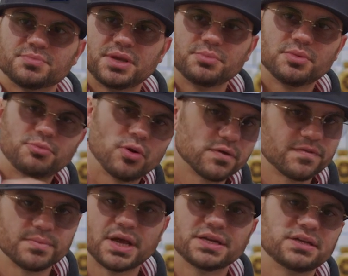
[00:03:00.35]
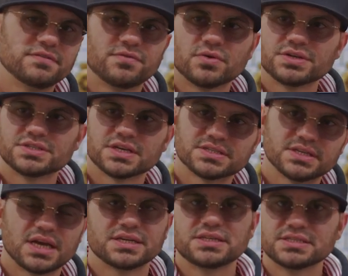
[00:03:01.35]
are people born from nineteen forty-six
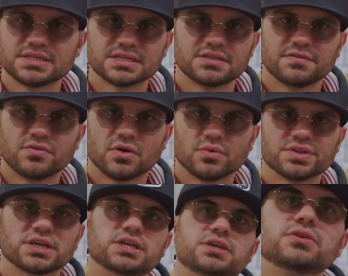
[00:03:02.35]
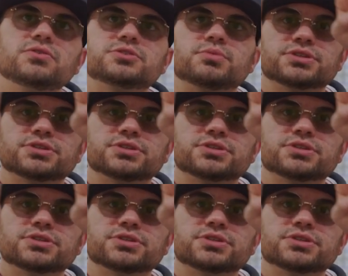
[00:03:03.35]
to nineteen sixty-four, with a huge